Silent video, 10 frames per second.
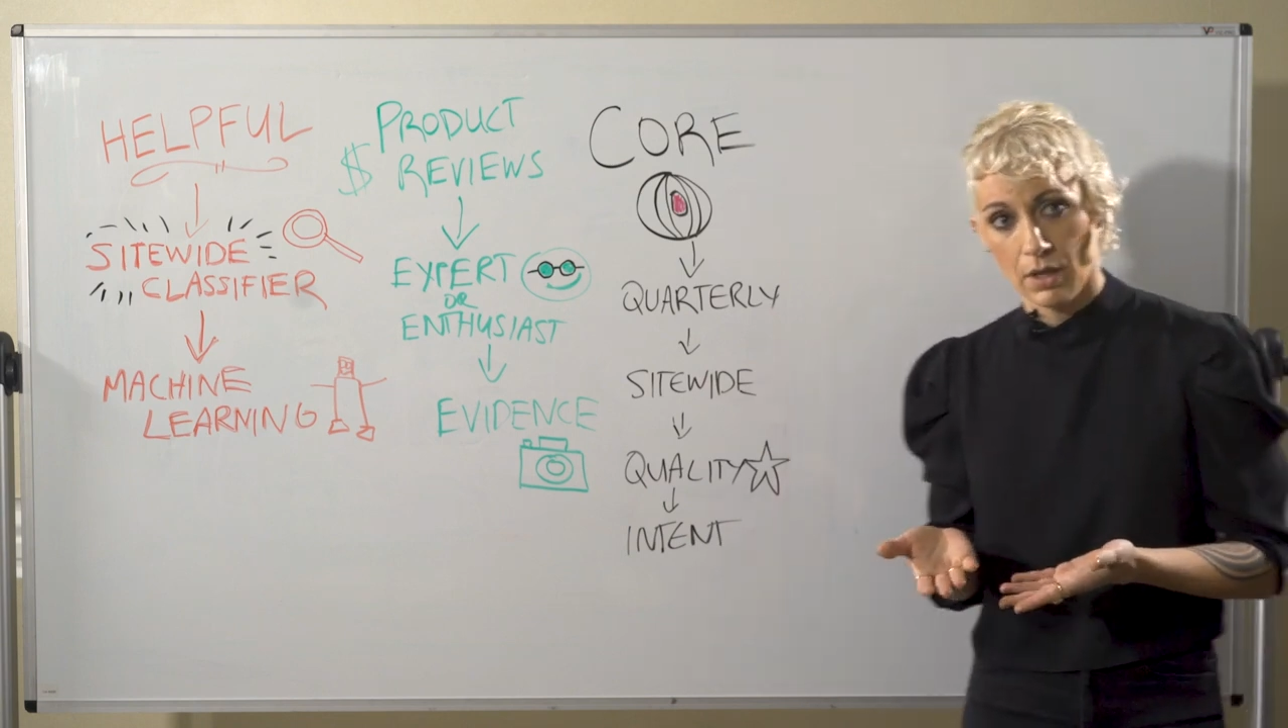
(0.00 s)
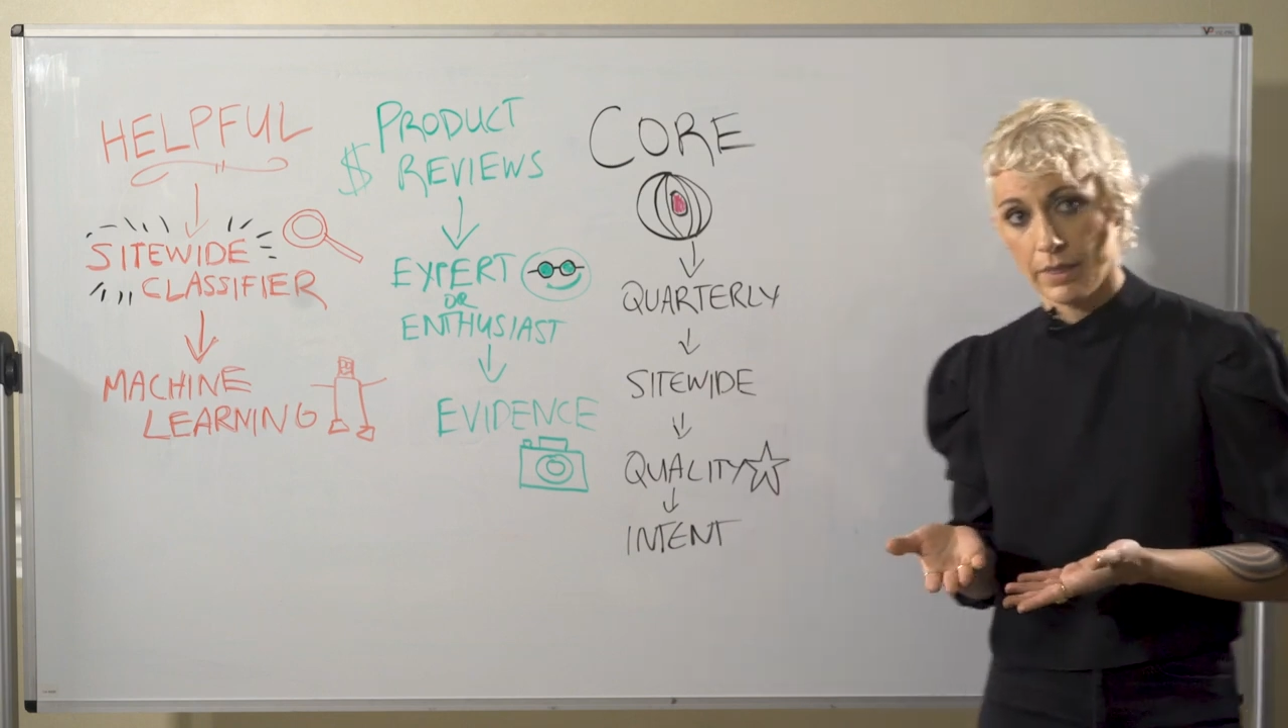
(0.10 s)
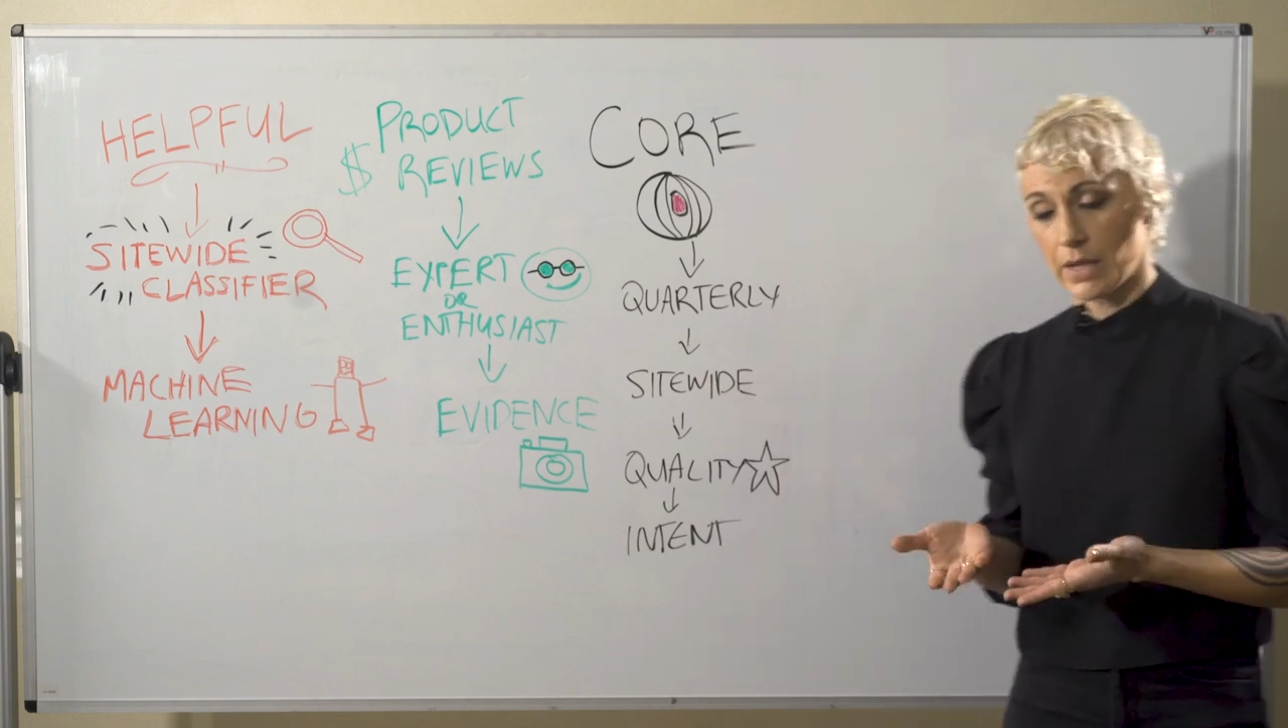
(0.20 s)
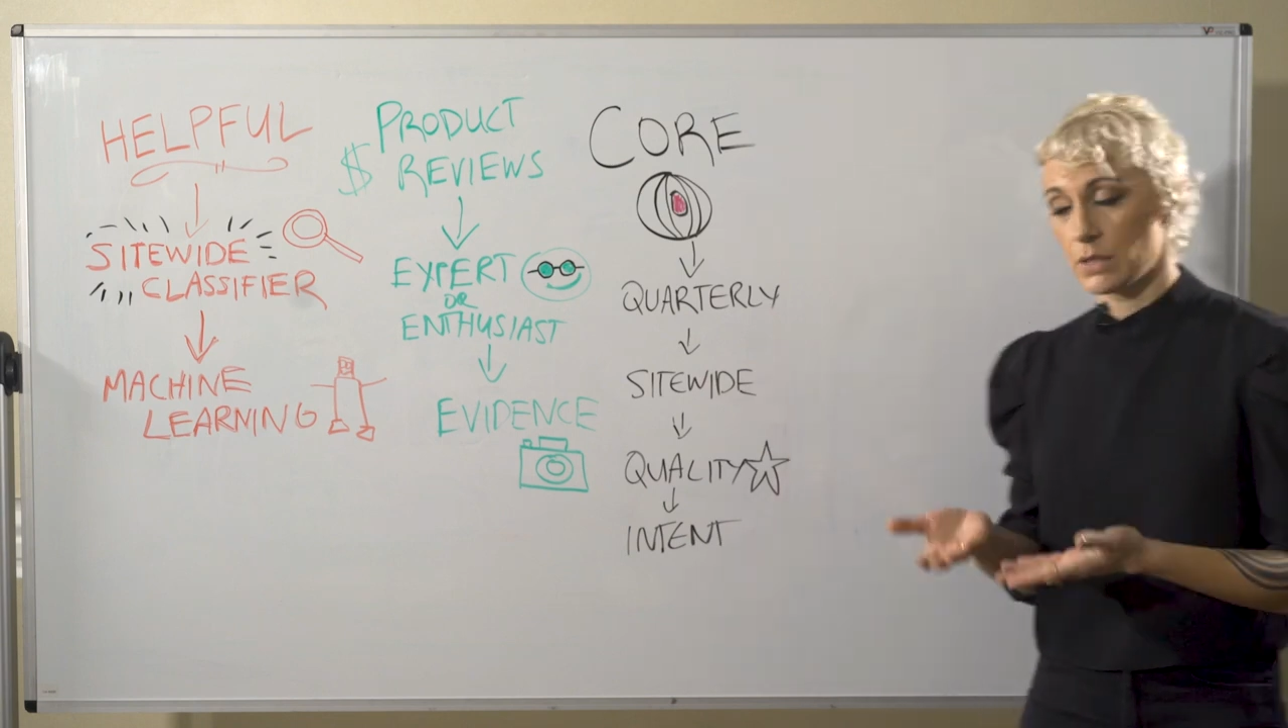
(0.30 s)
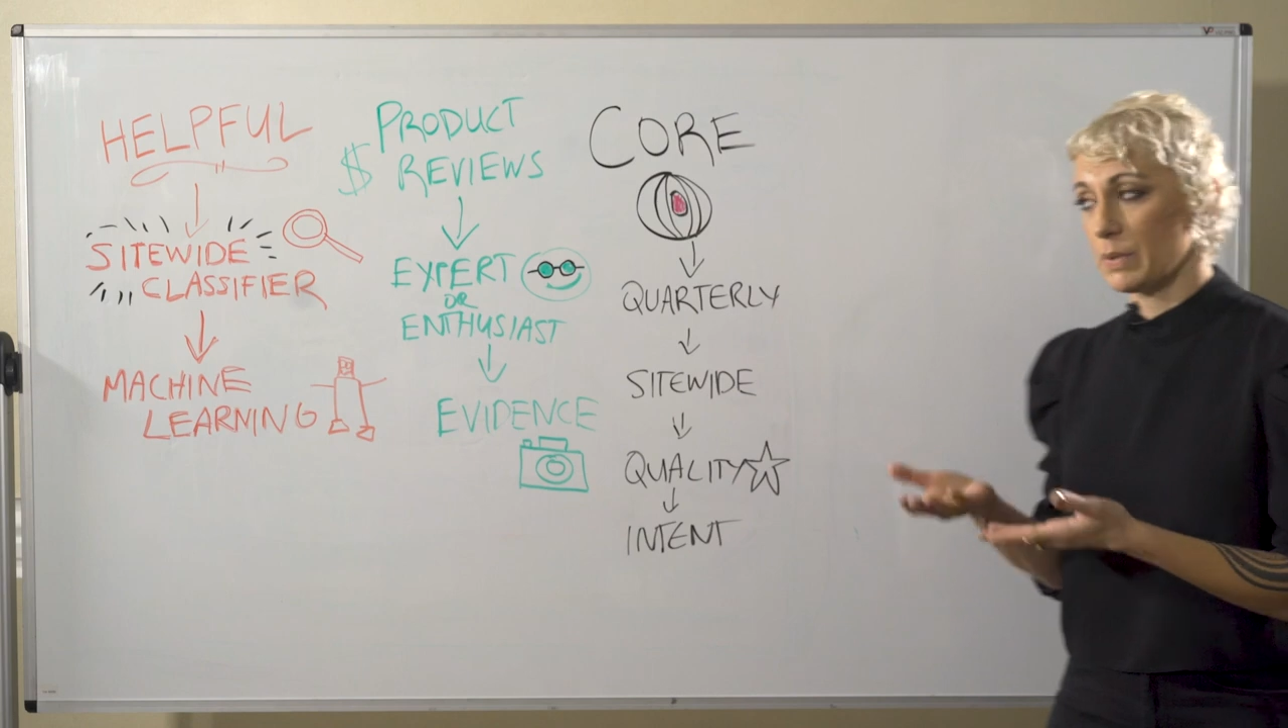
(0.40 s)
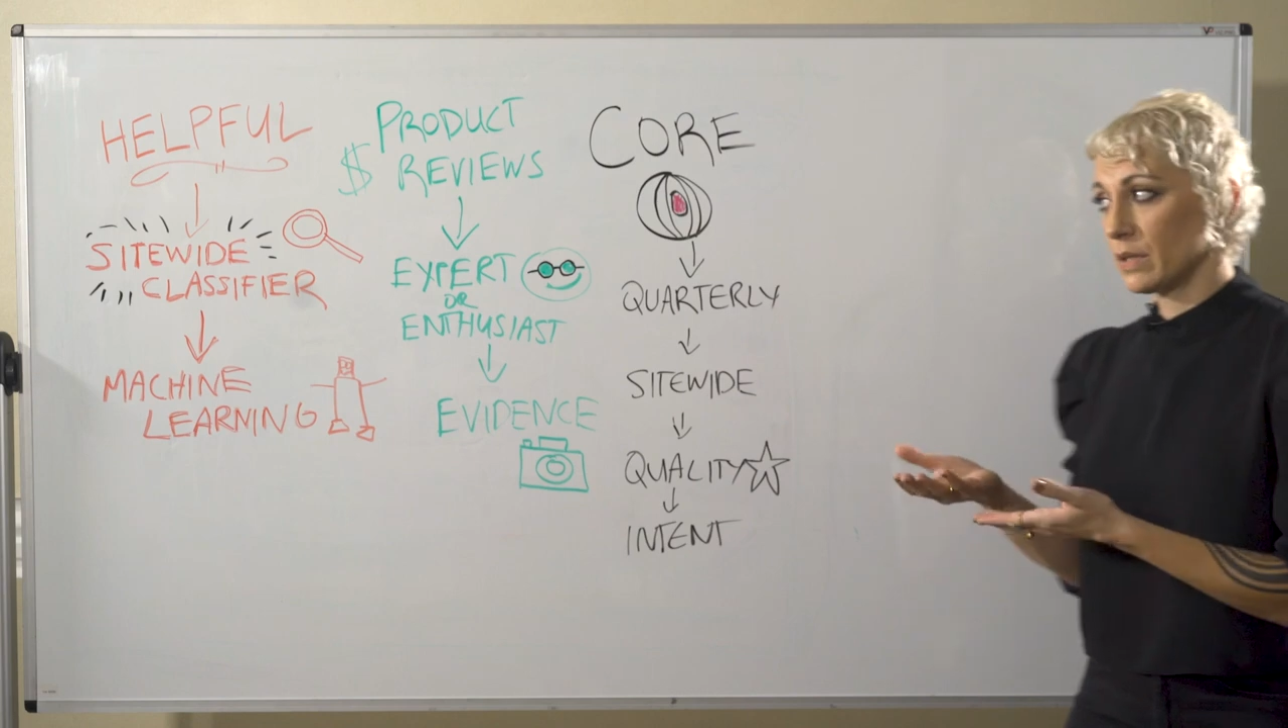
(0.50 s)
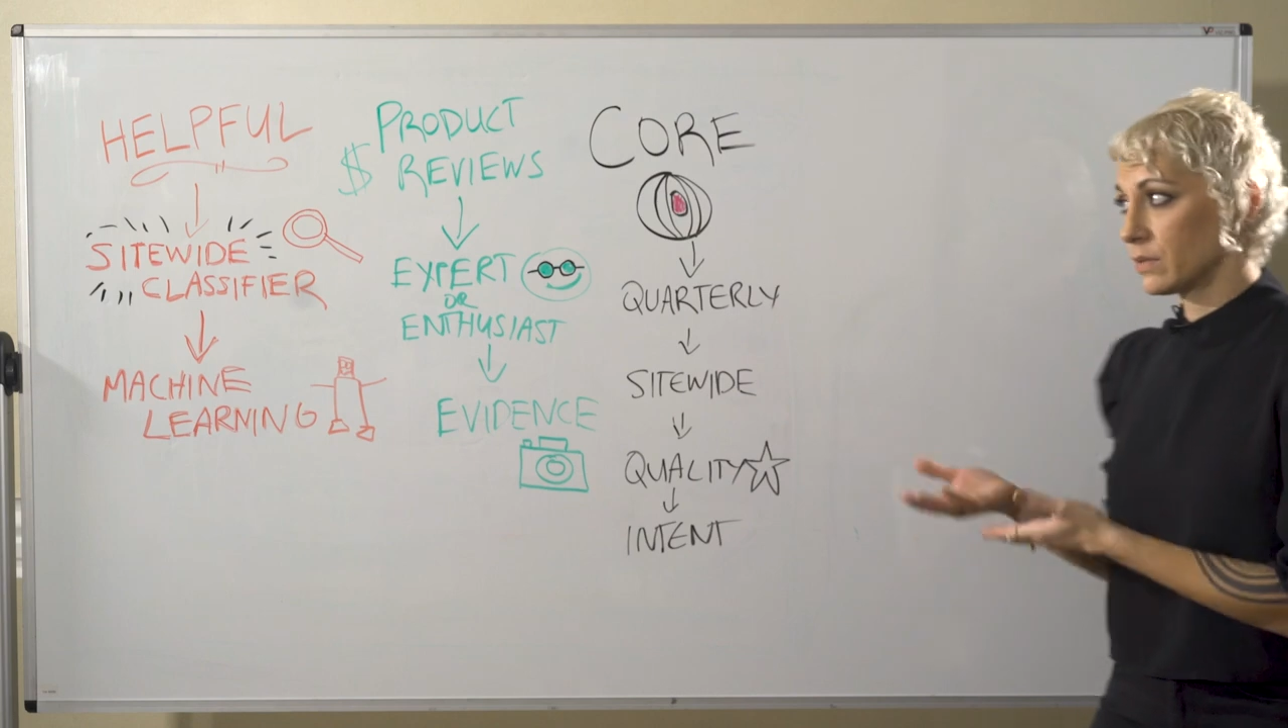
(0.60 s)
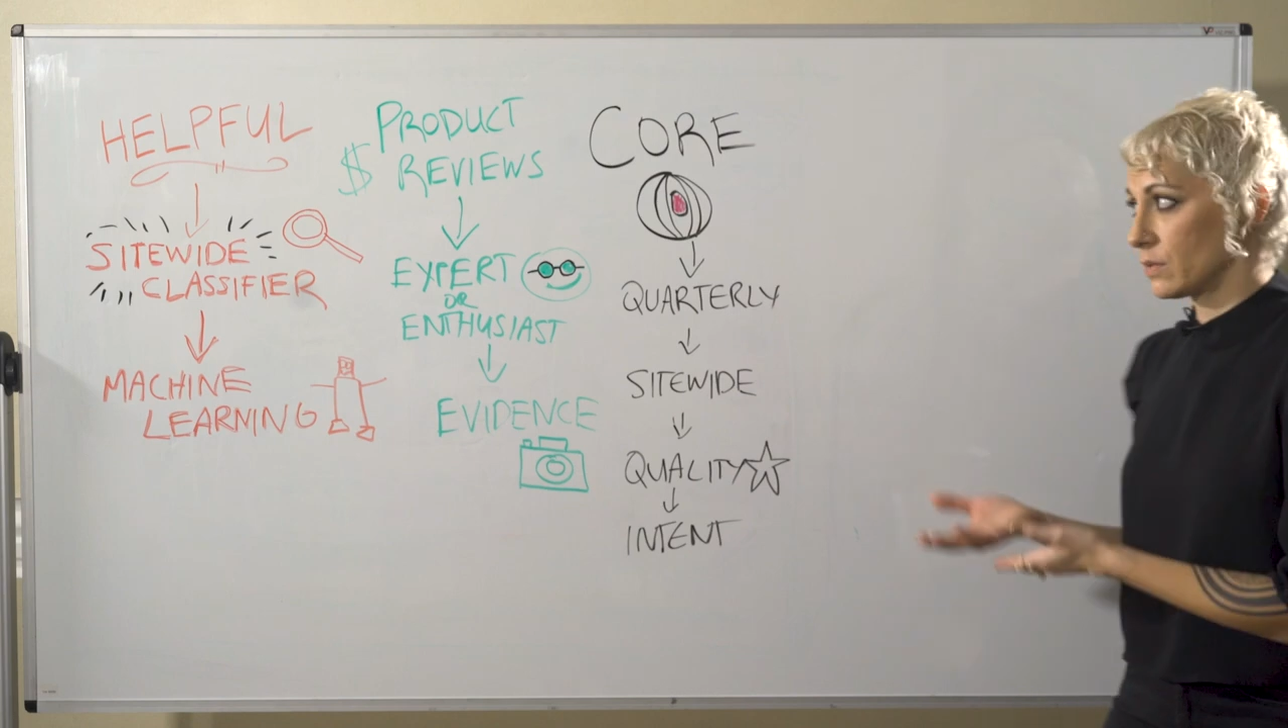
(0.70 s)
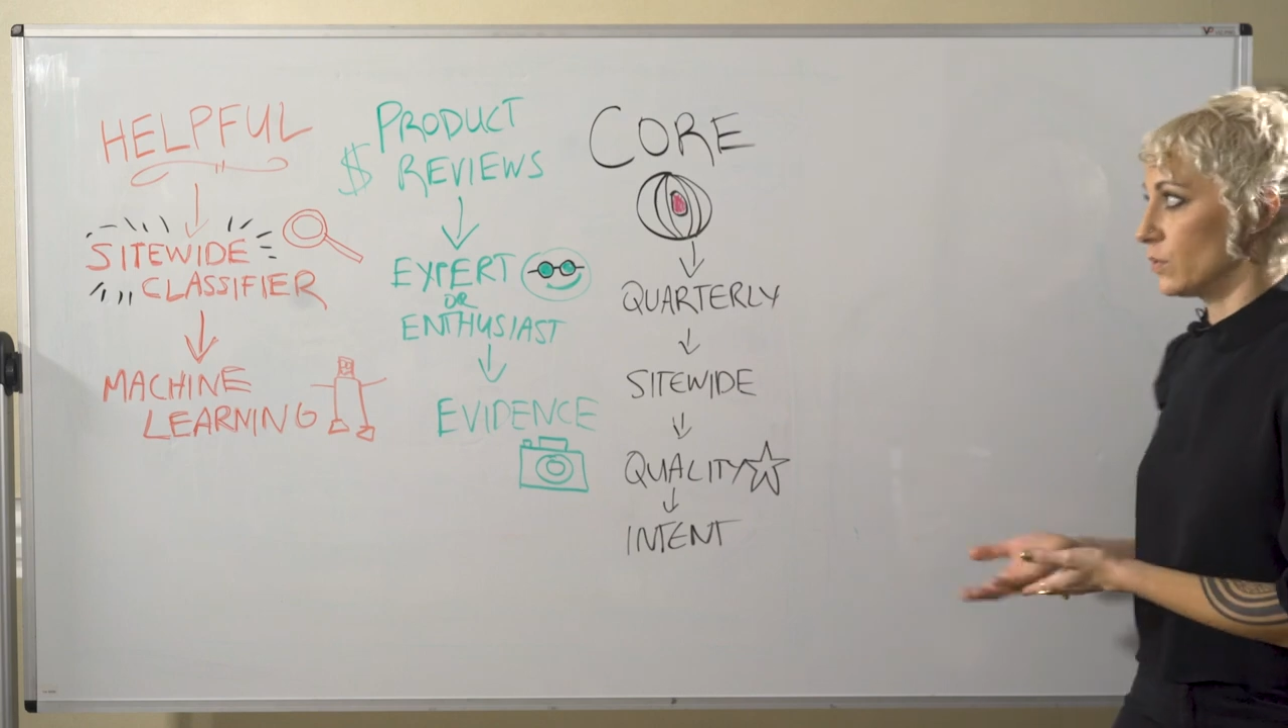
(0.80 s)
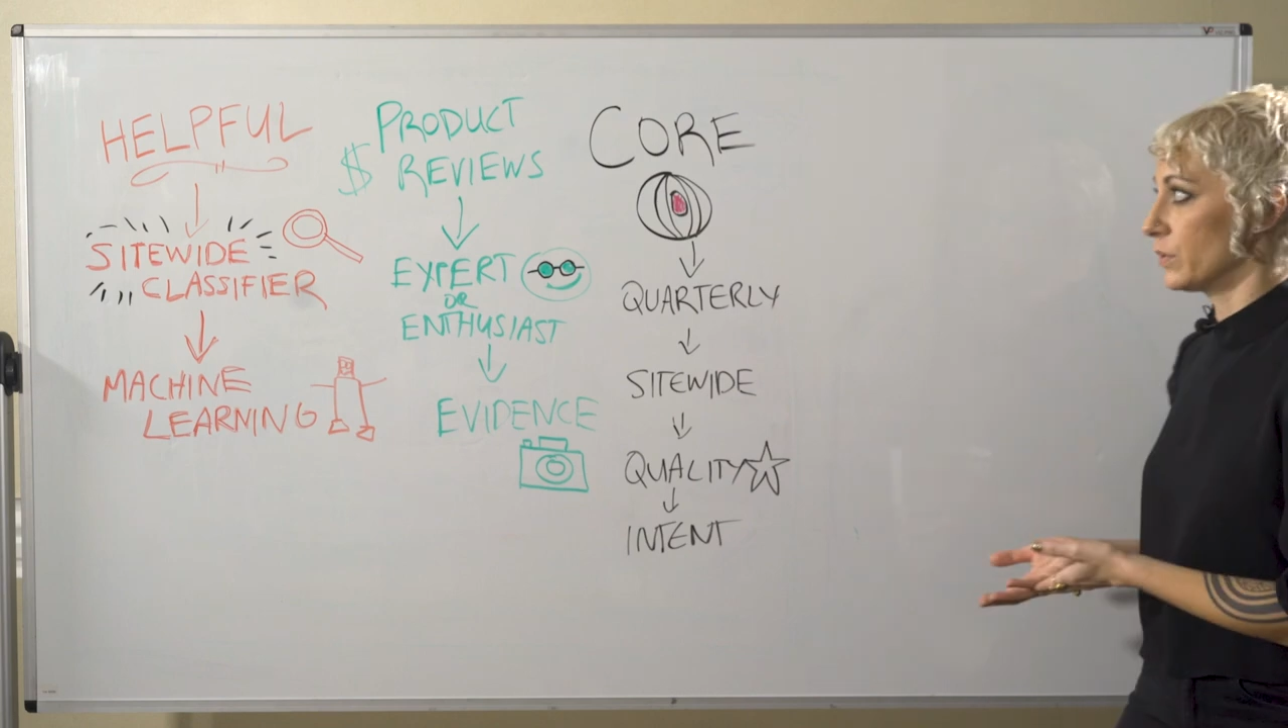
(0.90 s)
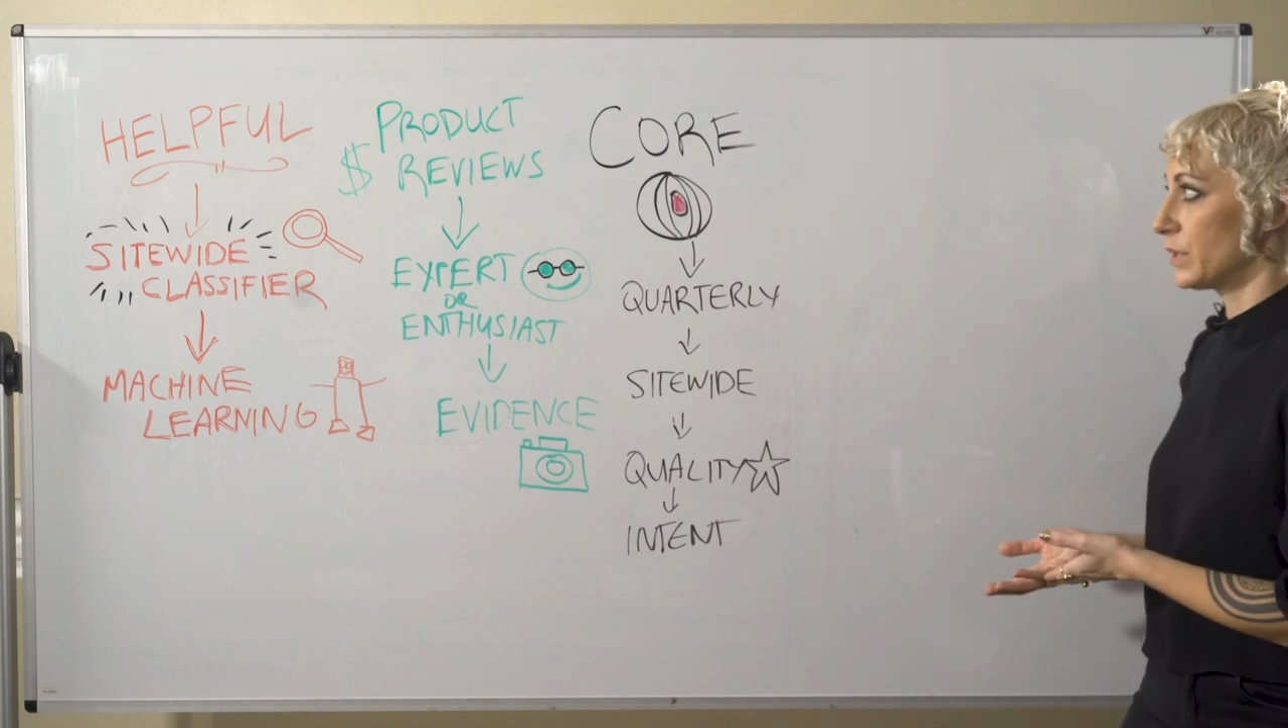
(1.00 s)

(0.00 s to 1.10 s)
That's because Google